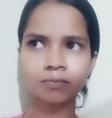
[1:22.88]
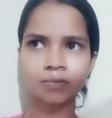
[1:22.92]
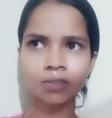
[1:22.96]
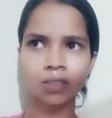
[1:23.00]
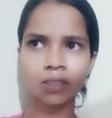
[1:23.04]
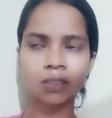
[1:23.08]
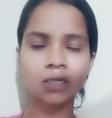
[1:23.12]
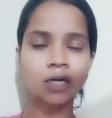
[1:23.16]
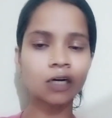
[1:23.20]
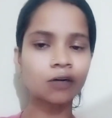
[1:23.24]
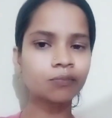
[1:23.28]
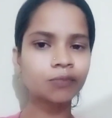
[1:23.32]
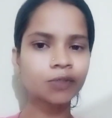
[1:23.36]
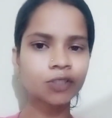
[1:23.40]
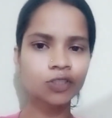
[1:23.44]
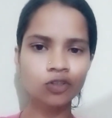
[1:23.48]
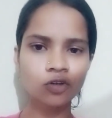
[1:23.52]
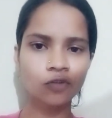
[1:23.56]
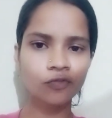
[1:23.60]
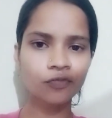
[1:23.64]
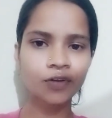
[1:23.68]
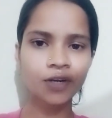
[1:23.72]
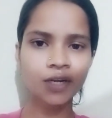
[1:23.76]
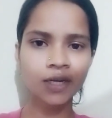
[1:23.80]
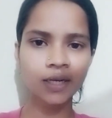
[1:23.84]
government
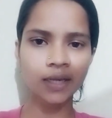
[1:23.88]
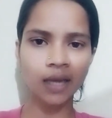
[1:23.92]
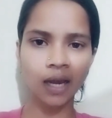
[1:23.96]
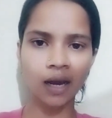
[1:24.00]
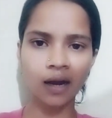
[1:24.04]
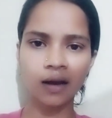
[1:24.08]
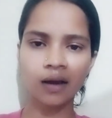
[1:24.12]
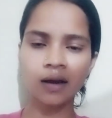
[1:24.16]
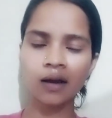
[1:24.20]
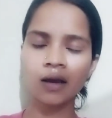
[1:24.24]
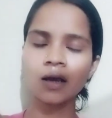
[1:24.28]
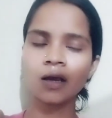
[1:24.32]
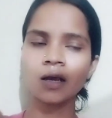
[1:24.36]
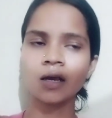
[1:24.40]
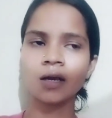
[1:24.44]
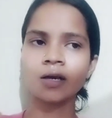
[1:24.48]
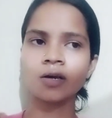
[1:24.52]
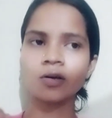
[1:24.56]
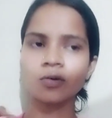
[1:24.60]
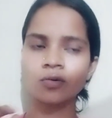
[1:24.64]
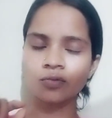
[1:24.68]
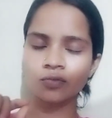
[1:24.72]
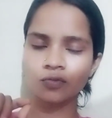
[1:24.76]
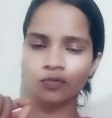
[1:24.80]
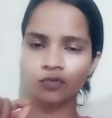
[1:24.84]
of India.
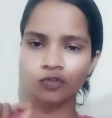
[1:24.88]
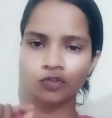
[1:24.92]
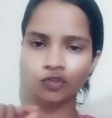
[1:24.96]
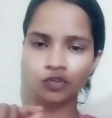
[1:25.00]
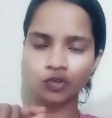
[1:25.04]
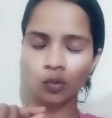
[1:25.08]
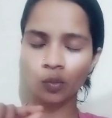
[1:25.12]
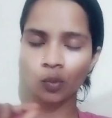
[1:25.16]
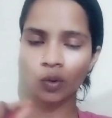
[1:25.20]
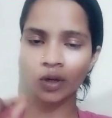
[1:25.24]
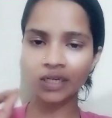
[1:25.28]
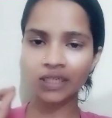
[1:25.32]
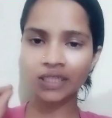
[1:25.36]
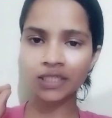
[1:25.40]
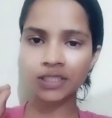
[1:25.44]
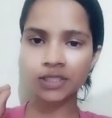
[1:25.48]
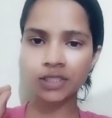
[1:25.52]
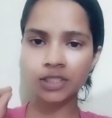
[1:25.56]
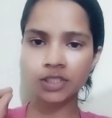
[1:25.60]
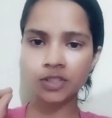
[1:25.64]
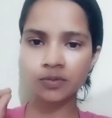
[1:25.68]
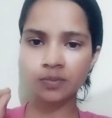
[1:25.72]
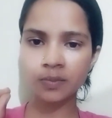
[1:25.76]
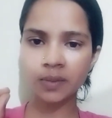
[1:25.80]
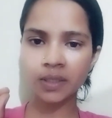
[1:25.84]
So what
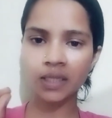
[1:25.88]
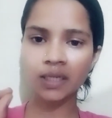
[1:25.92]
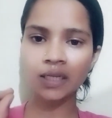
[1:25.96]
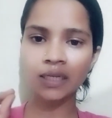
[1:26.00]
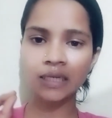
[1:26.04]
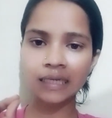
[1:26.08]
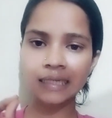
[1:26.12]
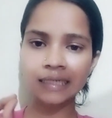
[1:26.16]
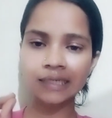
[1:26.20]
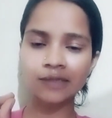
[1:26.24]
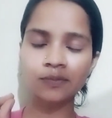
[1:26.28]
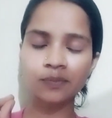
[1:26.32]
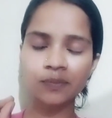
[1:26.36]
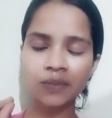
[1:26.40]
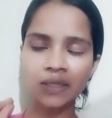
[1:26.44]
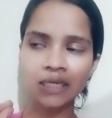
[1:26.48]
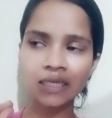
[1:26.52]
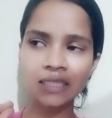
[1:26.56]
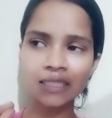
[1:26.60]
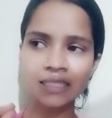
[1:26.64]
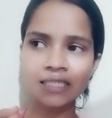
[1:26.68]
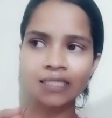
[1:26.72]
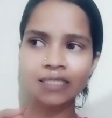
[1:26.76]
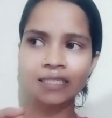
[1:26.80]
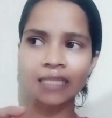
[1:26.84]
does it mean? It
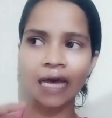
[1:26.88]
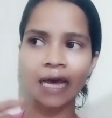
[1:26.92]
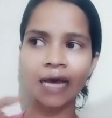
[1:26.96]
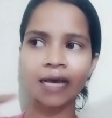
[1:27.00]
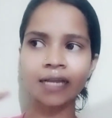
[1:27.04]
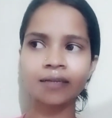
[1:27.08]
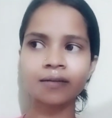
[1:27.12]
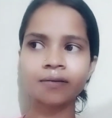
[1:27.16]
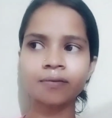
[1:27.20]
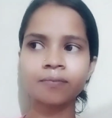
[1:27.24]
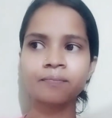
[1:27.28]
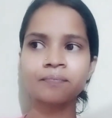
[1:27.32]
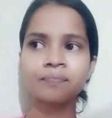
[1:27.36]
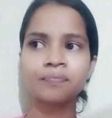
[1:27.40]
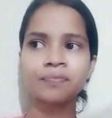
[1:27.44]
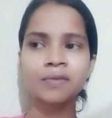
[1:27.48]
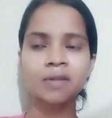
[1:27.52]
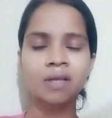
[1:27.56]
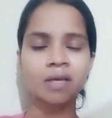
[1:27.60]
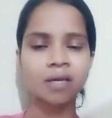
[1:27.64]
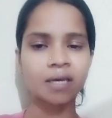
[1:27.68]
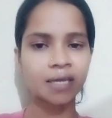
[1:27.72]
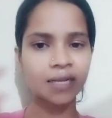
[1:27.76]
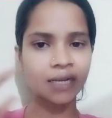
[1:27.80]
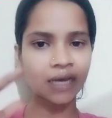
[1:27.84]
means that
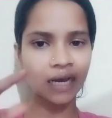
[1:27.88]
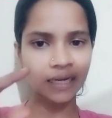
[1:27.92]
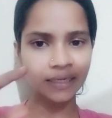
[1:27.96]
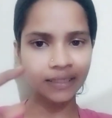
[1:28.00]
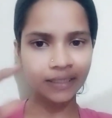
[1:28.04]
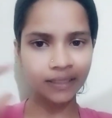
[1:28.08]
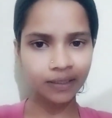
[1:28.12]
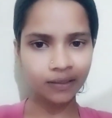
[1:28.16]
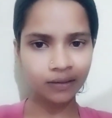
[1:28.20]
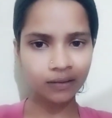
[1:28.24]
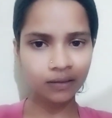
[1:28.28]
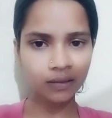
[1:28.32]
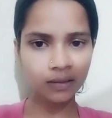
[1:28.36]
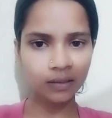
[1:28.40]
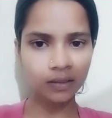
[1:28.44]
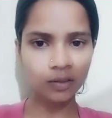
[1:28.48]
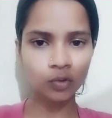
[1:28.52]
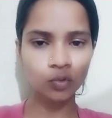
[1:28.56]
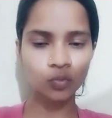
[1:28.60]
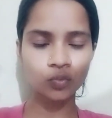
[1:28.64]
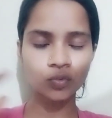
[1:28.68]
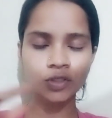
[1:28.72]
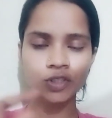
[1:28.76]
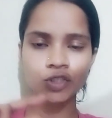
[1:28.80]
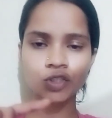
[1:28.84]
an article
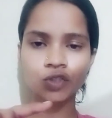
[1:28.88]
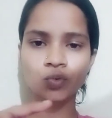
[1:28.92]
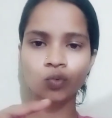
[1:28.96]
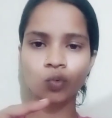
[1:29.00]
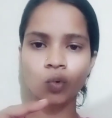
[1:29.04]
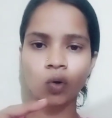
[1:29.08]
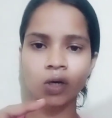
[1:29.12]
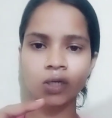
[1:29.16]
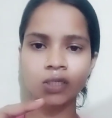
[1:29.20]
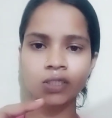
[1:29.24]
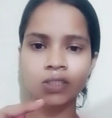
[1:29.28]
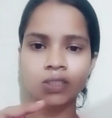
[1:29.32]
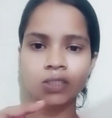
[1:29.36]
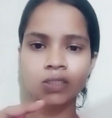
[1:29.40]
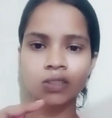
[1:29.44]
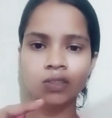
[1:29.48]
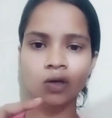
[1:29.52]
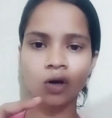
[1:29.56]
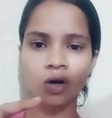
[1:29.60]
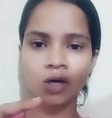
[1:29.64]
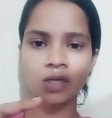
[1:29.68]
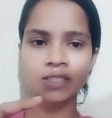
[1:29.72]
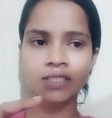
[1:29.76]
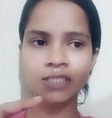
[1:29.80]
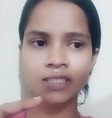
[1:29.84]
which was
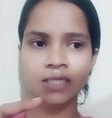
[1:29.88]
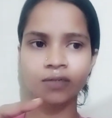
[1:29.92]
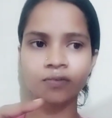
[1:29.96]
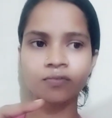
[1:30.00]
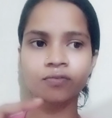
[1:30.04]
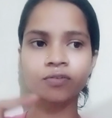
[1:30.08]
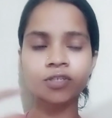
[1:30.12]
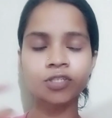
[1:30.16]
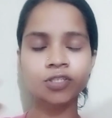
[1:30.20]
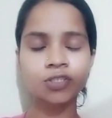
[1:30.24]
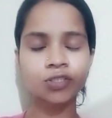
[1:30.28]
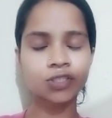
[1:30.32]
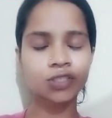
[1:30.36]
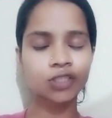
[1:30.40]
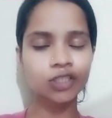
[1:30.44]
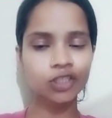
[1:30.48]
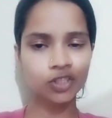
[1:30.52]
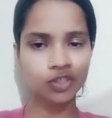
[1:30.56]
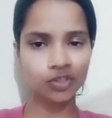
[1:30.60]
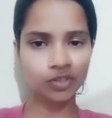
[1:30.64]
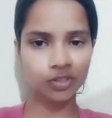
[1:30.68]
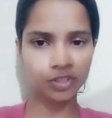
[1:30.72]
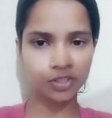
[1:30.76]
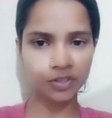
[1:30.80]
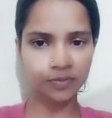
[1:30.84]
causing
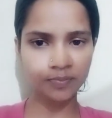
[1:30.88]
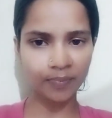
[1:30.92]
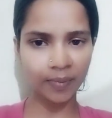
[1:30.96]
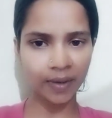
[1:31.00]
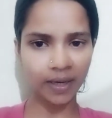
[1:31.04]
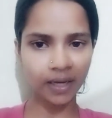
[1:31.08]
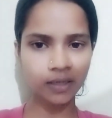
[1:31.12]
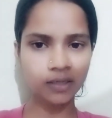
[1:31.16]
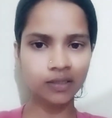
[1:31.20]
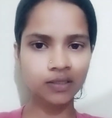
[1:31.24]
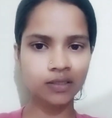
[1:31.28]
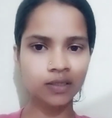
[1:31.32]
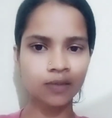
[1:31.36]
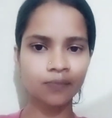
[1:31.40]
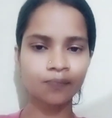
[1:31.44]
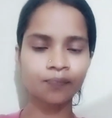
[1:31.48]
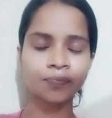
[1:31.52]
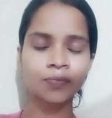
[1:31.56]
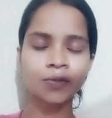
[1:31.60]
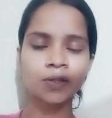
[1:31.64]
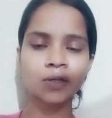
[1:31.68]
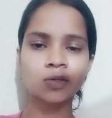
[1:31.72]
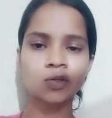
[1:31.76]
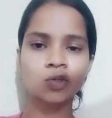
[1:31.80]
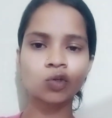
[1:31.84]
disrespect
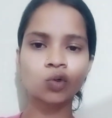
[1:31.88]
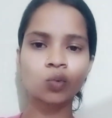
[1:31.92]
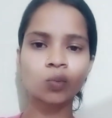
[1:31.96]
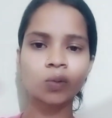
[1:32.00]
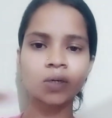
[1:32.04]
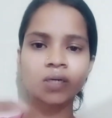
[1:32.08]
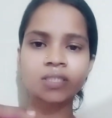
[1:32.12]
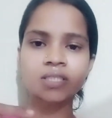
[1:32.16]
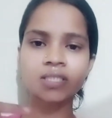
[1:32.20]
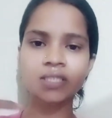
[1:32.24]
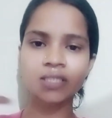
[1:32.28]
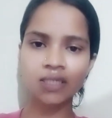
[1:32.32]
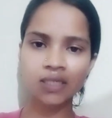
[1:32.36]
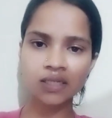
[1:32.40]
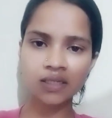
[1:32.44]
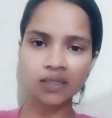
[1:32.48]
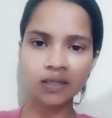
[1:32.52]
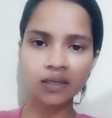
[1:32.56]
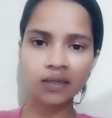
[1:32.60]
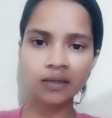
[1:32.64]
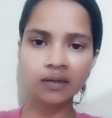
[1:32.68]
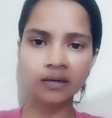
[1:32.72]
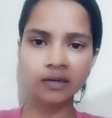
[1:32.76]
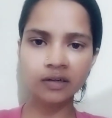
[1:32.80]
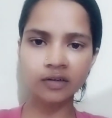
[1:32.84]
towards
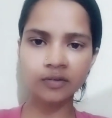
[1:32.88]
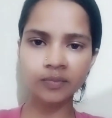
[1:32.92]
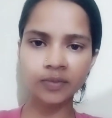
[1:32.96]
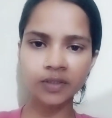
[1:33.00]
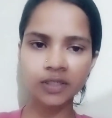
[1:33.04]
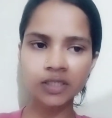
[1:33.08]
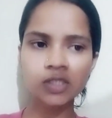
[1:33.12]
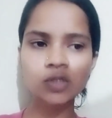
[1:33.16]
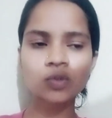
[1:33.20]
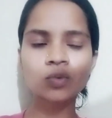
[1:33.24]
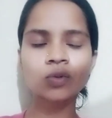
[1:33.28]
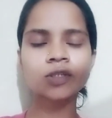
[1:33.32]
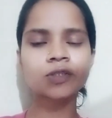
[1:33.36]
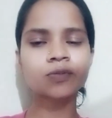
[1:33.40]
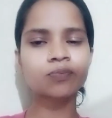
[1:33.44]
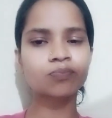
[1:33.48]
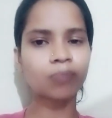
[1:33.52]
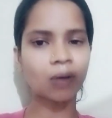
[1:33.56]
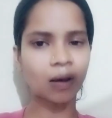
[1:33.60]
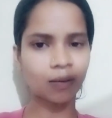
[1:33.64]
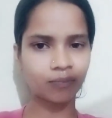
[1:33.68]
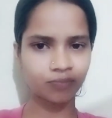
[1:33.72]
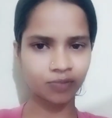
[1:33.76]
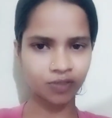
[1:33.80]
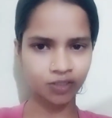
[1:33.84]
Indian government was
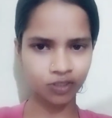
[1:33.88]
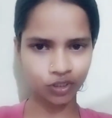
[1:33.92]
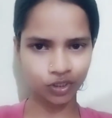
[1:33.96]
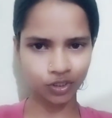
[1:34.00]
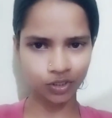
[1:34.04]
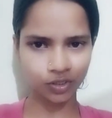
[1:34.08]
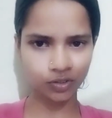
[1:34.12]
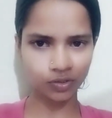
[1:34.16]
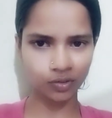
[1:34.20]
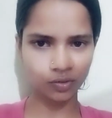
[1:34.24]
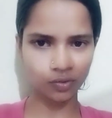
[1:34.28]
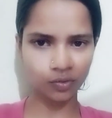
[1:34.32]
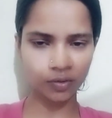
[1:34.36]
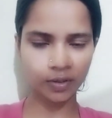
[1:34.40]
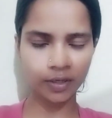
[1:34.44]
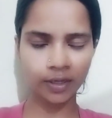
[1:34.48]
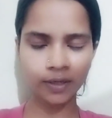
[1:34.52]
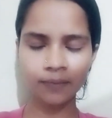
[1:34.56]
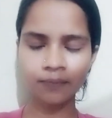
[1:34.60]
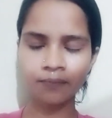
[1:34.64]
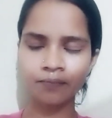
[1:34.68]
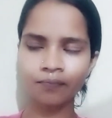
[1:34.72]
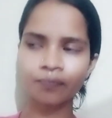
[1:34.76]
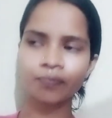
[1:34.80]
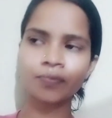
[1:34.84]
published.
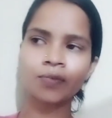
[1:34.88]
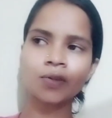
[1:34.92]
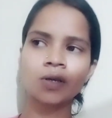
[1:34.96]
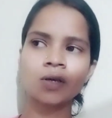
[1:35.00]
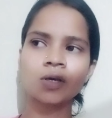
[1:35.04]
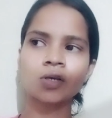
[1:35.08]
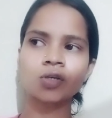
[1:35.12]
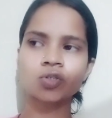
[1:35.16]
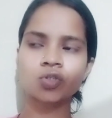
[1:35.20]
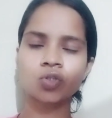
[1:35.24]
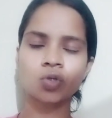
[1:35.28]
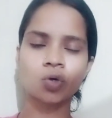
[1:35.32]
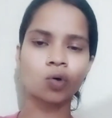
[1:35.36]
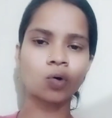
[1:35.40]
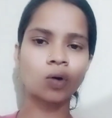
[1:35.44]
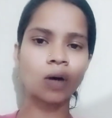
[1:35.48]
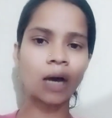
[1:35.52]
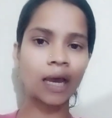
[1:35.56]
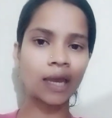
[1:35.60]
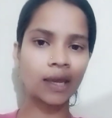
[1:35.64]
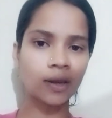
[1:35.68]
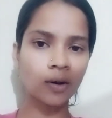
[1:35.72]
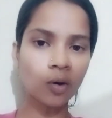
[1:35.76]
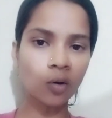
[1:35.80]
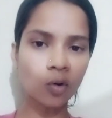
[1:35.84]
Okay, so
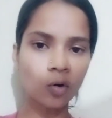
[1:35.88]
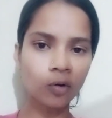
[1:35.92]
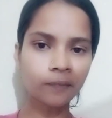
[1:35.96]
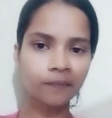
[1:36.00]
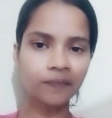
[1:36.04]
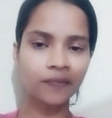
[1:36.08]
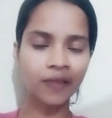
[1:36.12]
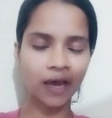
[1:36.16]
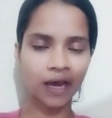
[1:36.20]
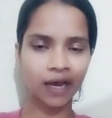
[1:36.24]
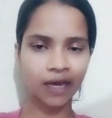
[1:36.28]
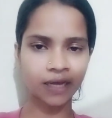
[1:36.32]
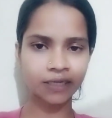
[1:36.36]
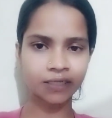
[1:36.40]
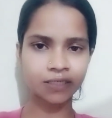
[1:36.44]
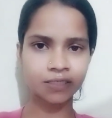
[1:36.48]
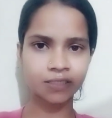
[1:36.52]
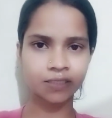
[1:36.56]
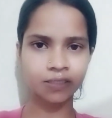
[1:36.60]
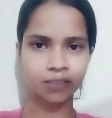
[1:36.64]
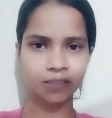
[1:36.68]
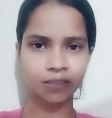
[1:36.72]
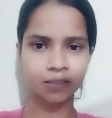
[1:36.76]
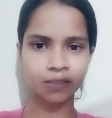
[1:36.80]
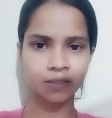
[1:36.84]
I hope that
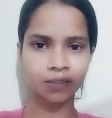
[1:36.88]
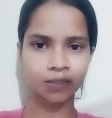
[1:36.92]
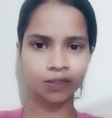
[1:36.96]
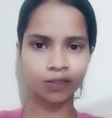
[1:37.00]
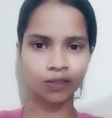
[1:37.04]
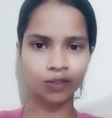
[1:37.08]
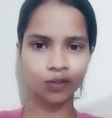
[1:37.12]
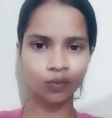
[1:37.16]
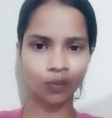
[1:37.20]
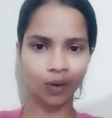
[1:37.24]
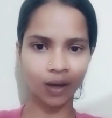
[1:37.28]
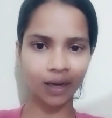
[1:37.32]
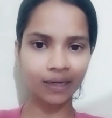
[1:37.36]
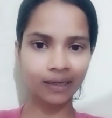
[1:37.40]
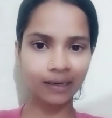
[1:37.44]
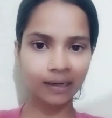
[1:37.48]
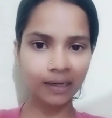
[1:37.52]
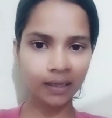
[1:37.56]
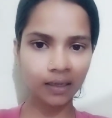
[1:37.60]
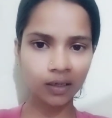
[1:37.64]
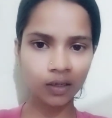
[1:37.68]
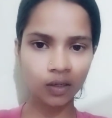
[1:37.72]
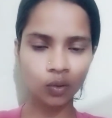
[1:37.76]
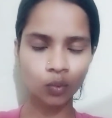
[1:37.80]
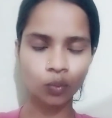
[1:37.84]
you are
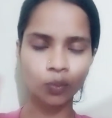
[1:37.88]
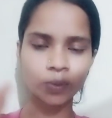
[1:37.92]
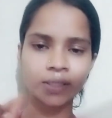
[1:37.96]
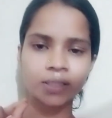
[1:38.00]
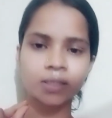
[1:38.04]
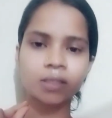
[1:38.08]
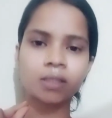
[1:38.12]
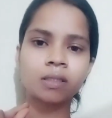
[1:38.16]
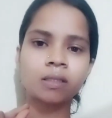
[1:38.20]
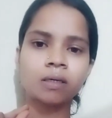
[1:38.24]
clear with